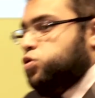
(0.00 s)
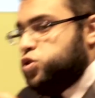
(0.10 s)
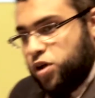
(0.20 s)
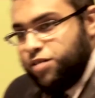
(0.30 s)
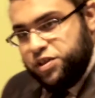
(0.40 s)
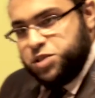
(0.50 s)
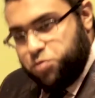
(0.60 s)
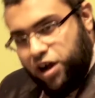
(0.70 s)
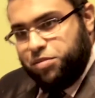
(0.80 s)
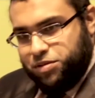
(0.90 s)
To solve
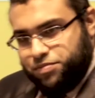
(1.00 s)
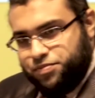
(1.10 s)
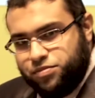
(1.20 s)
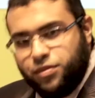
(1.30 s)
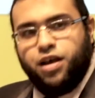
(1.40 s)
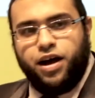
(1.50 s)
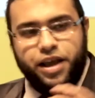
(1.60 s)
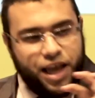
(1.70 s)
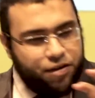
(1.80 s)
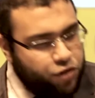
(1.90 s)
this problem,
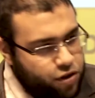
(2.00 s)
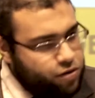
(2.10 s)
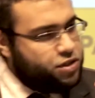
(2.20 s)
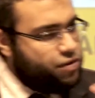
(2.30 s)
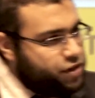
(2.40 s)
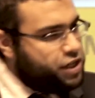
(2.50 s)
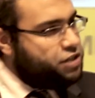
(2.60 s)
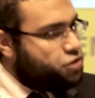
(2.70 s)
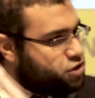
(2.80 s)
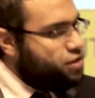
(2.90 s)
I have used a
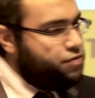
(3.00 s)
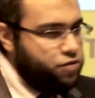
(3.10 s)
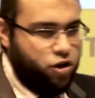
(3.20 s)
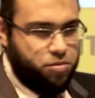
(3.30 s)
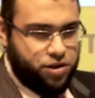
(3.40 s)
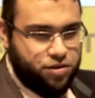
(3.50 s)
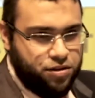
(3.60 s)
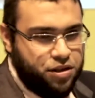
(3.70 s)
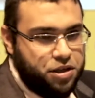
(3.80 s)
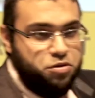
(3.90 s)
very interesting phenomenon
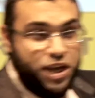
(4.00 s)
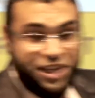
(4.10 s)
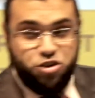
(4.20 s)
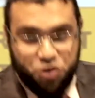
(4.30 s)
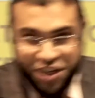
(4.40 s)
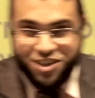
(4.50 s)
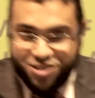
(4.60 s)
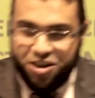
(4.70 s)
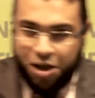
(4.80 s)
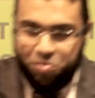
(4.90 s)
that
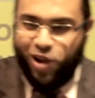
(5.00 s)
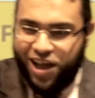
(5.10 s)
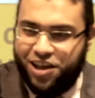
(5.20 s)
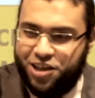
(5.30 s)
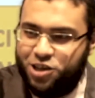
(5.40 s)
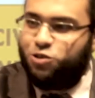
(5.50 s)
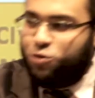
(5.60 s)
crickets apply